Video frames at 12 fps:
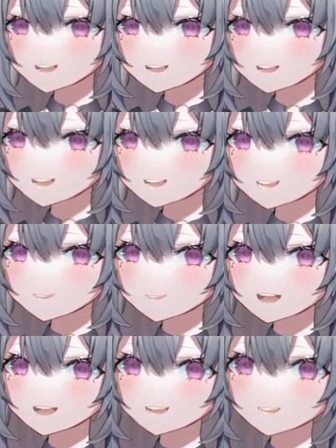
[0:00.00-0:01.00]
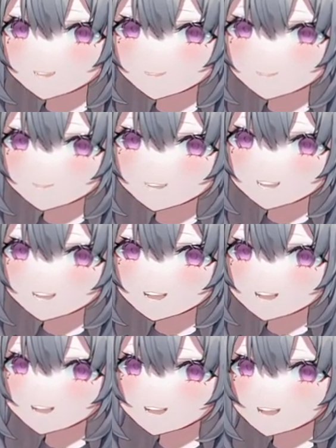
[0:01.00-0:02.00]
Chuni? No. What
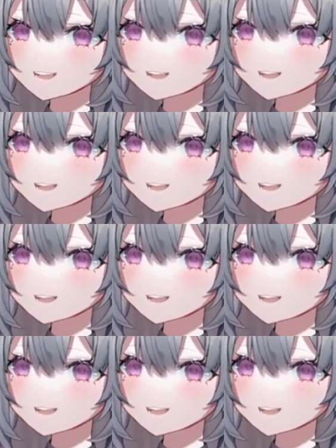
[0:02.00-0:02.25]
about the purple